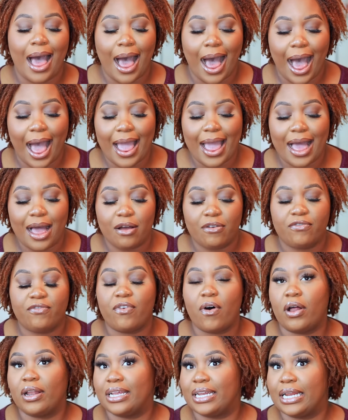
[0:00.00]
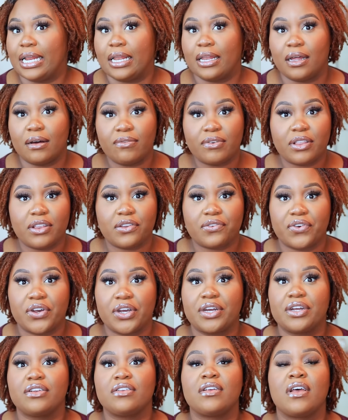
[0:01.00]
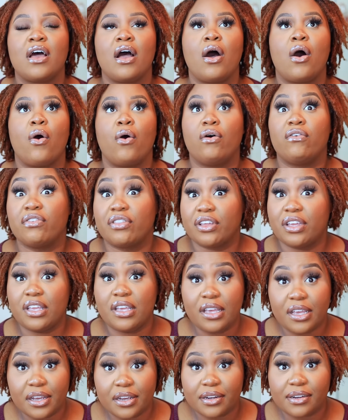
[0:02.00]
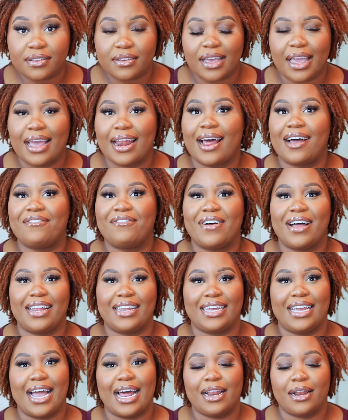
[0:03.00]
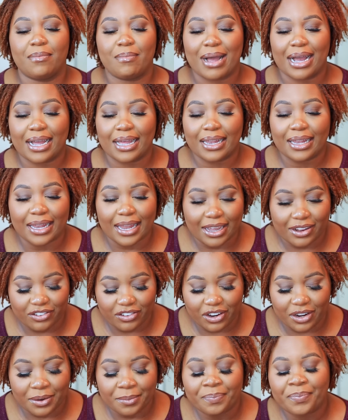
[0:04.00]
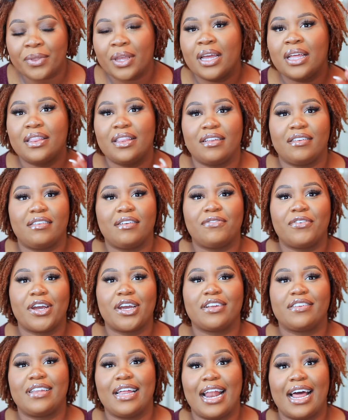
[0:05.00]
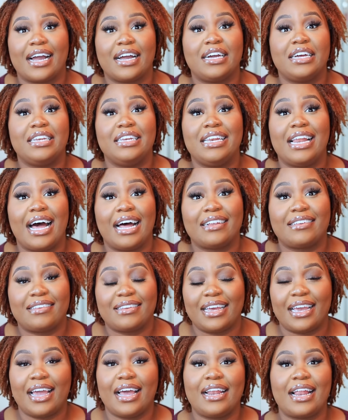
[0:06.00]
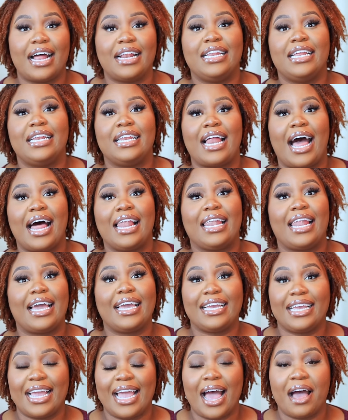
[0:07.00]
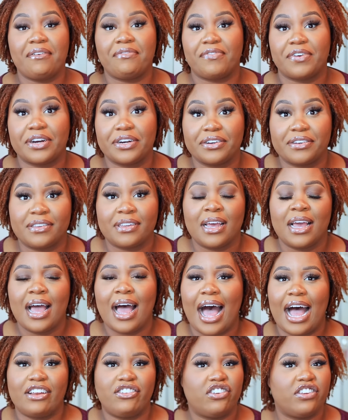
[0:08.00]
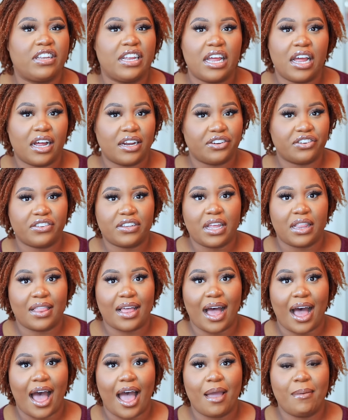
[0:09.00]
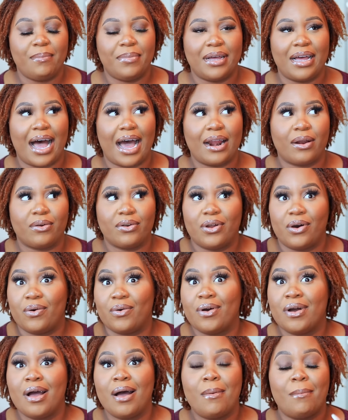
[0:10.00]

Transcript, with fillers: I have fallen in love with this fragrance over the years, and I finally got it in my collection. This is a fragrance that I could not stand. I did not like it at first. I just didn't understand the hype, but I don't know.